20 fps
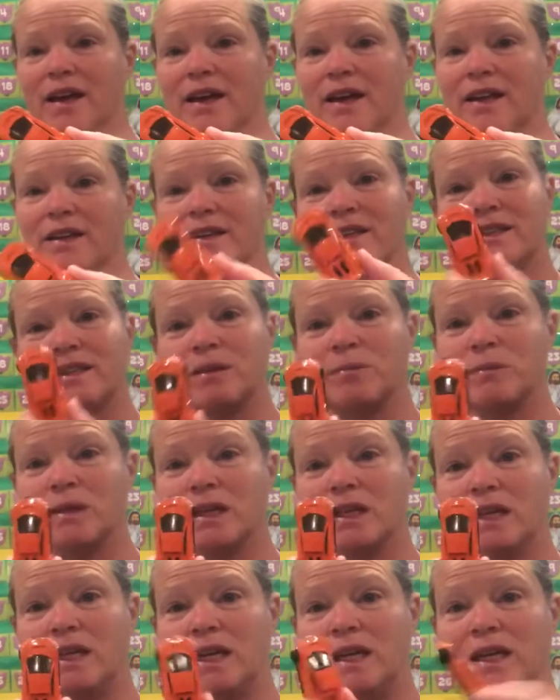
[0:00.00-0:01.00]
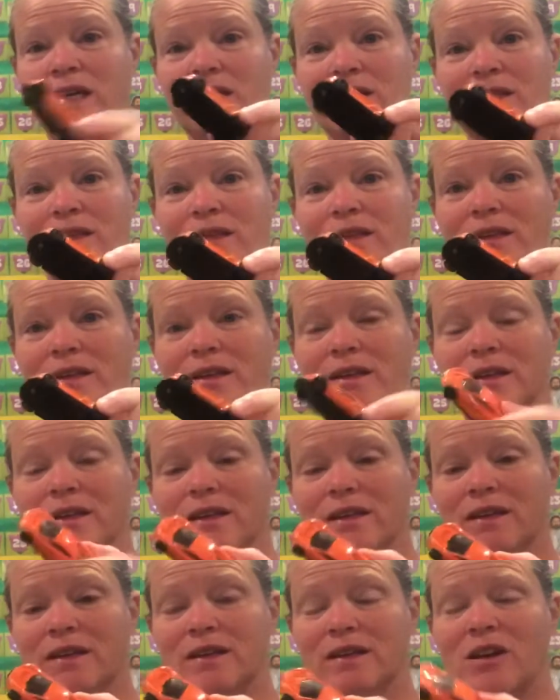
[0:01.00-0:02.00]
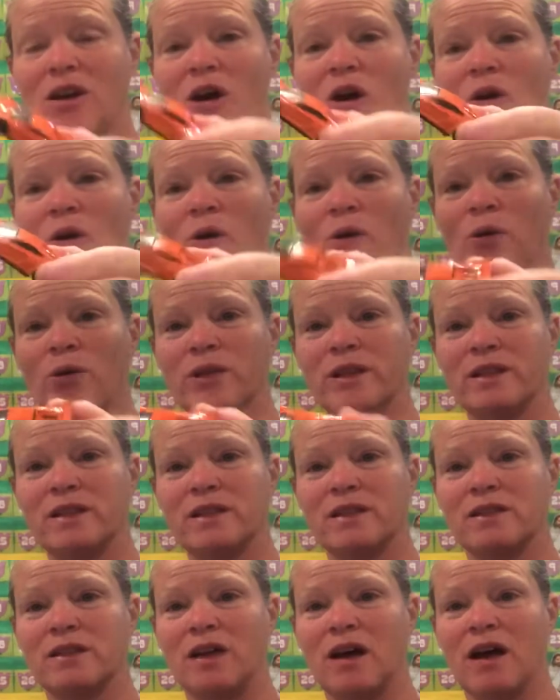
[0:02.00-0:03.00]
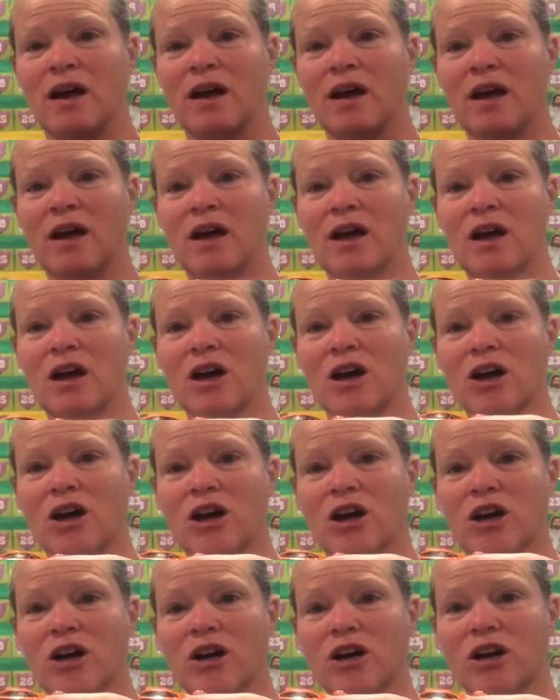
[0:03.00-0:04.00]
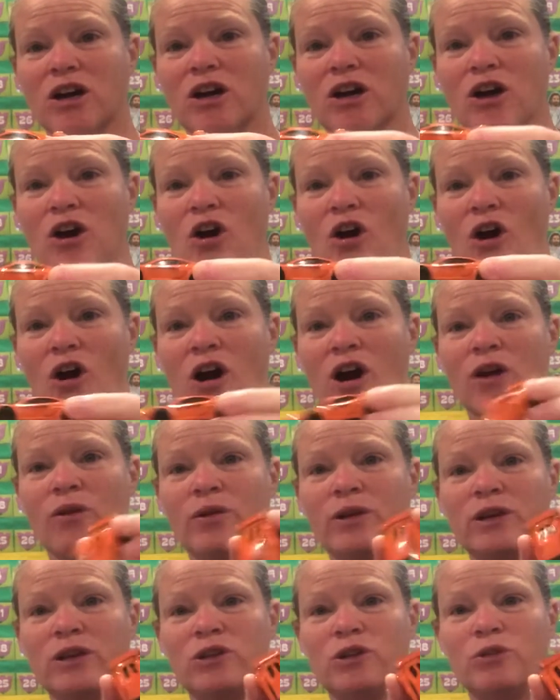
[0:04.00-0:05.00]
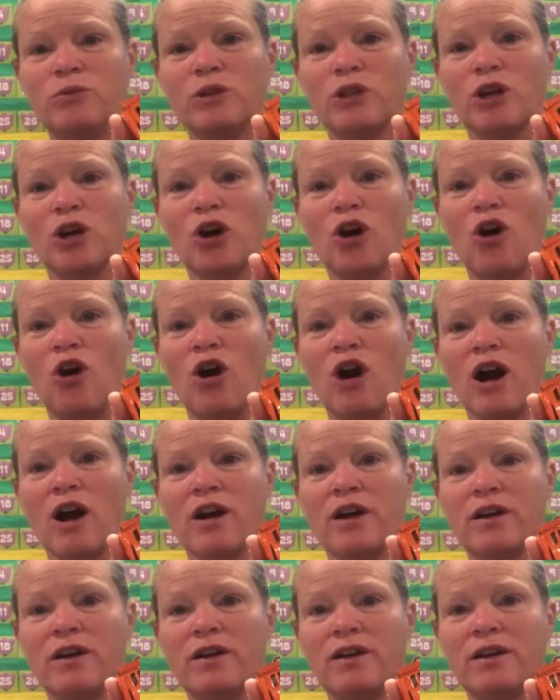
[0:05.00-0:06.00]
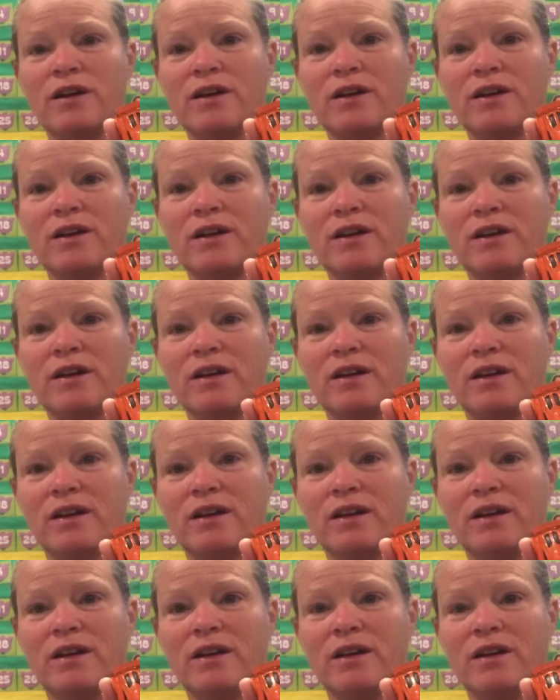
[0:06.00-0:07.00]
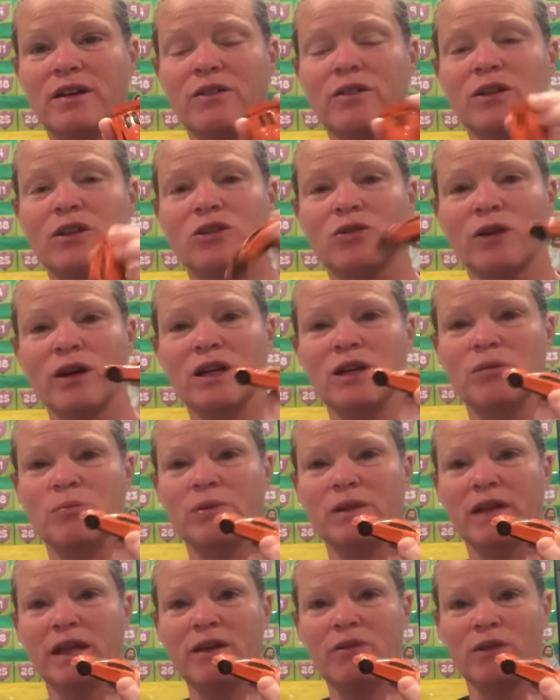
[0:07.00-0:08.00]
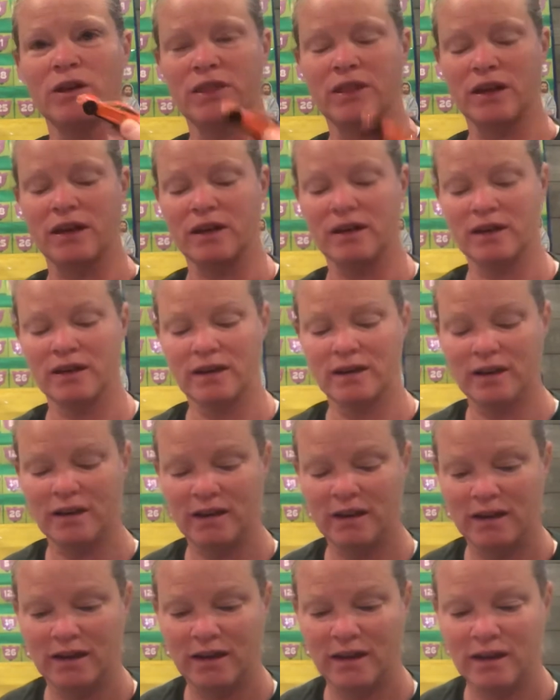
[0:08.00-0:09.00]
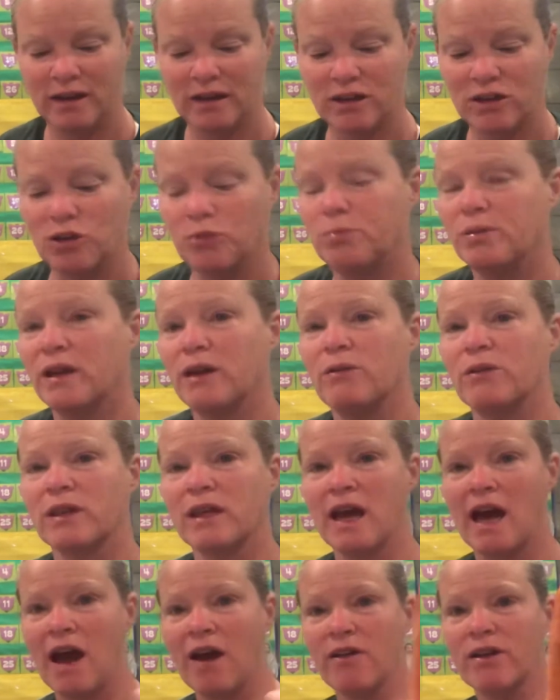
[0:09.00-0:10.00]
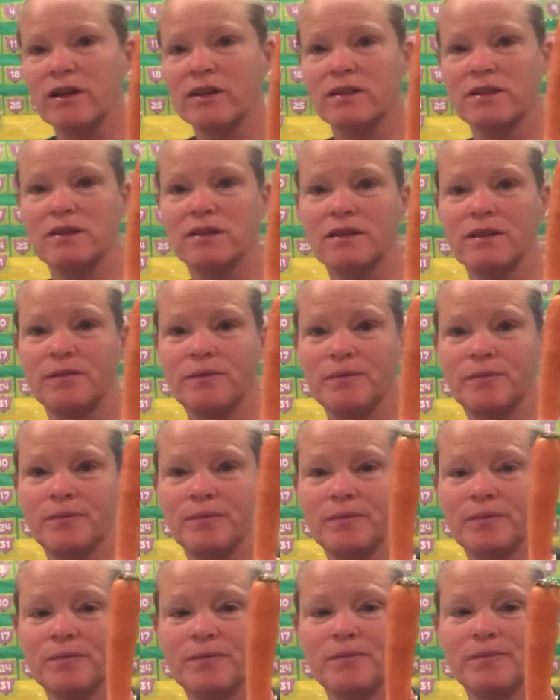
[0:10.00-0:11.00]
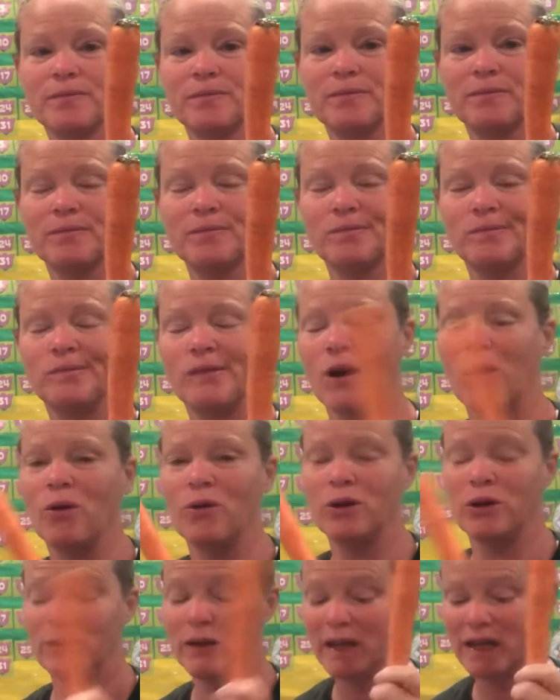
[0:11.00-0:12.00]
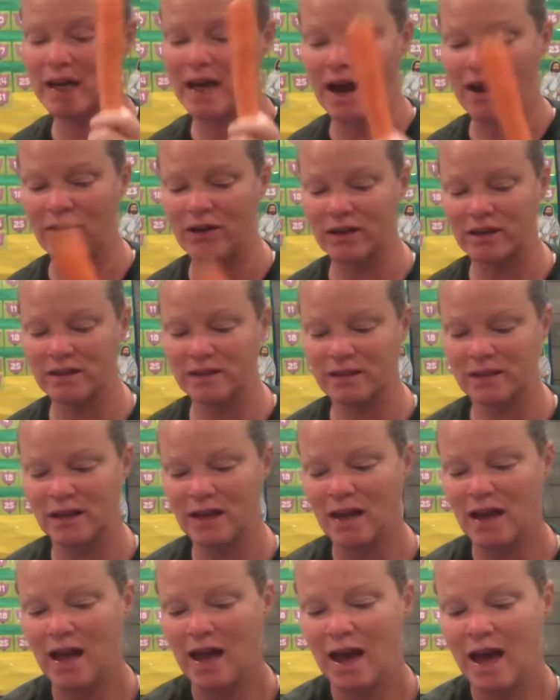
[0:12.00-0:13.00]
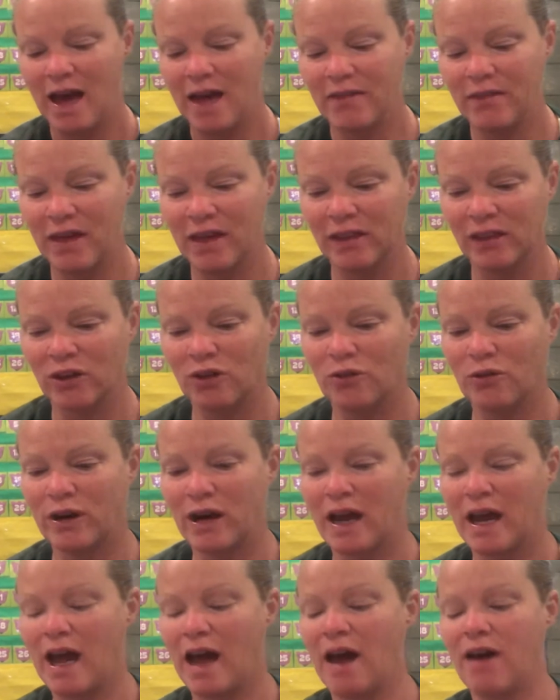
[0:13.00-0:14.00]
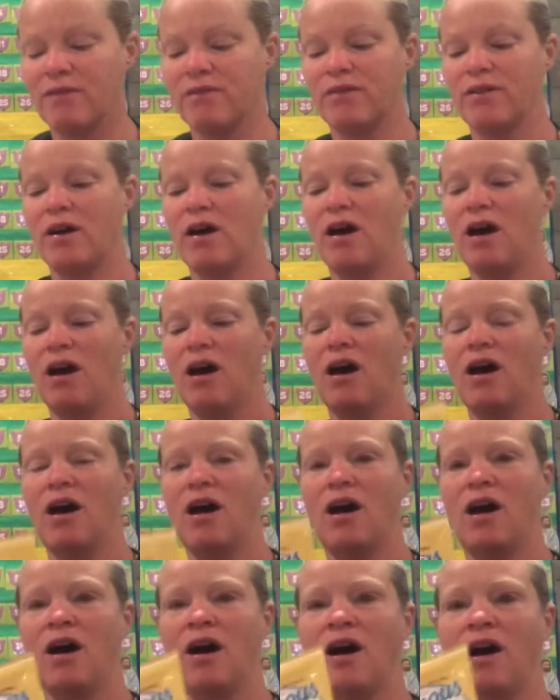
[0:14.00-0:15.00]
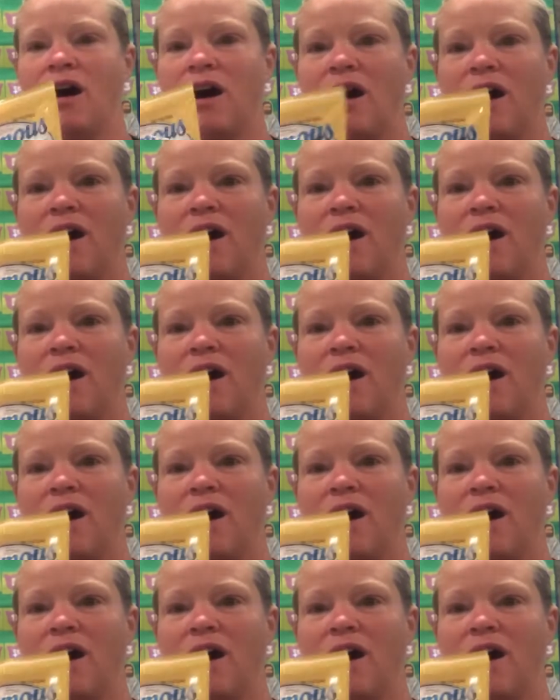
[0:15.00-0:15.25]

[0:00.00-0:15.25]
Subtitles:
is this something to eat? No, this is a car. What do you do with a car? That's right, you play with it. Do you play with carrots? No, you eat carrots. And then look what I have.